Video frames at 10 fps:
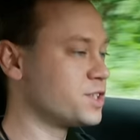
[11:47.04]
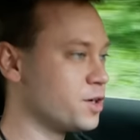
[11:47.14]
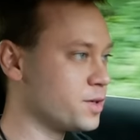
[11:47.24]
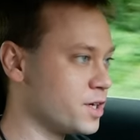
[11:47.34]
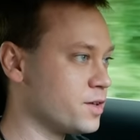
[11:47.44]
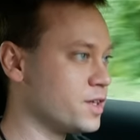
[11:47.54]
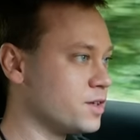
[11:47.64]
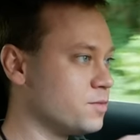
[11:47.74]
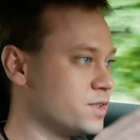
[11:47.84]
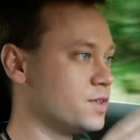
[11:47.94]
So, you know,
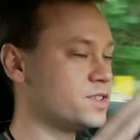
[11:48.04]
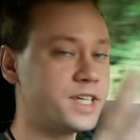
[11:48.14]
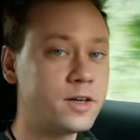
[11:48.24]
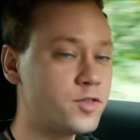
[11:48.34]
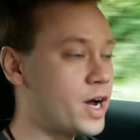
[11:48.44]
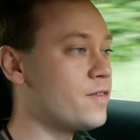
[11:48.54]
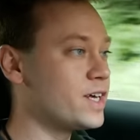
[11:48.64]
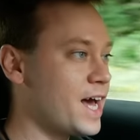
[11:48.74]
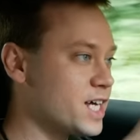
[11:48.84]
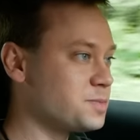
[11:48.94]
the center of
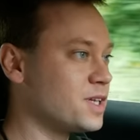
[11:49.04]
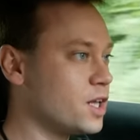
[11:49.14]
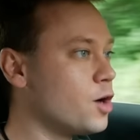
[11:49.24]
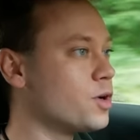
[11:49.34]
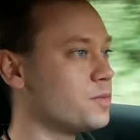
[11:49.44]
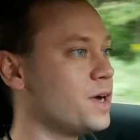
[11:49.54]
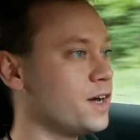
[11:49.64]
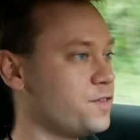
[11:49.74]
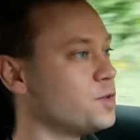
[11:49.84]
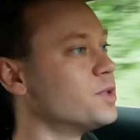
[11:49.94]
gravity has been lowered by
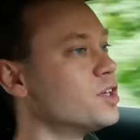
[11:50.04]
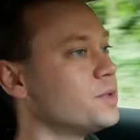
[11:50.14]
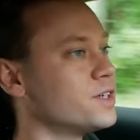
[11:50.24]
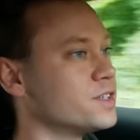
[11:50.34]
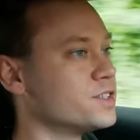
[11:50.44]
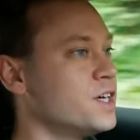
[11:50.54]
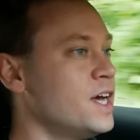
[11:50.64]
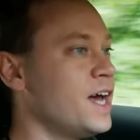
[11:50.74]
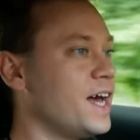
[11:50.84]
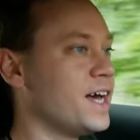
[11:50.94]
a few millimeters,
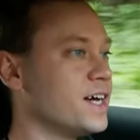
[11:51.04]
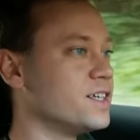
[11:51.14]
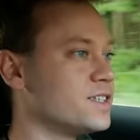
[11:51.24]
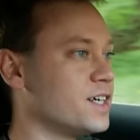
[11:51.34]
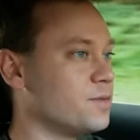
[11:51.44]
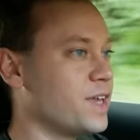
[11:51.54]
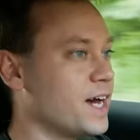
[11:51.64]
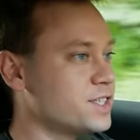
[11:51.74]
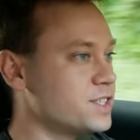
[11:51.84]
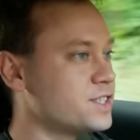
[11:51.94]
and they
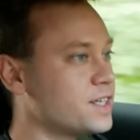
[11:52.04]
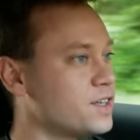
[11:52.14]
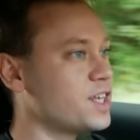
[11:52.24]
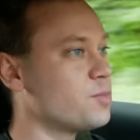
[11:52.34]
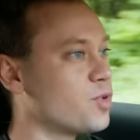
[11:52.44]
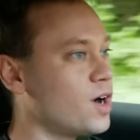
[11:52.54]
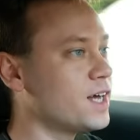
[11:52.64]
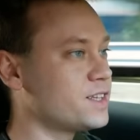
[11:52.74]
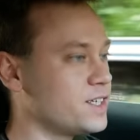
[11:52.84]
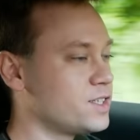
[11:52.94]
actually said that they
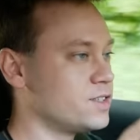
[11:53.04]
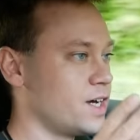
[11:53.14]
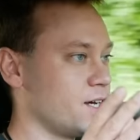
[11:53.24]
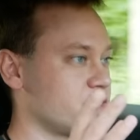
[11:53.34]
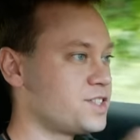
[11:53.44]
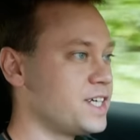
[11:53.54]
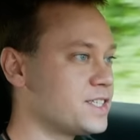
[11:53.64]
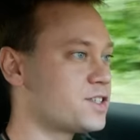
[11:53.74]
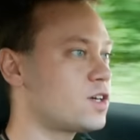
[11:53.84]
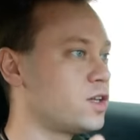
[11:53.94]
brought the
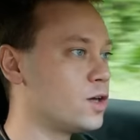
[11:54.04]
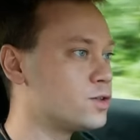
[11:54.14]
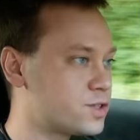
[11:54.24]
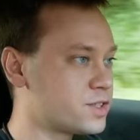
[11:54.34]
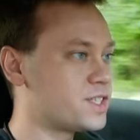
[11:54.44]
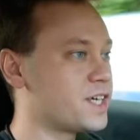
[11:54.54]
seats closer